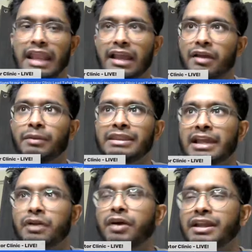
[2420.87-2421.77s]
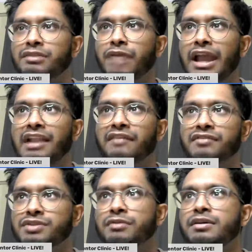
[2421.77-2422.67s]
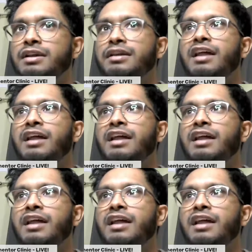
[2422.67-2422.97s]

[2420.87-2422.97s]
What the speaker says: like when they got in through A level. So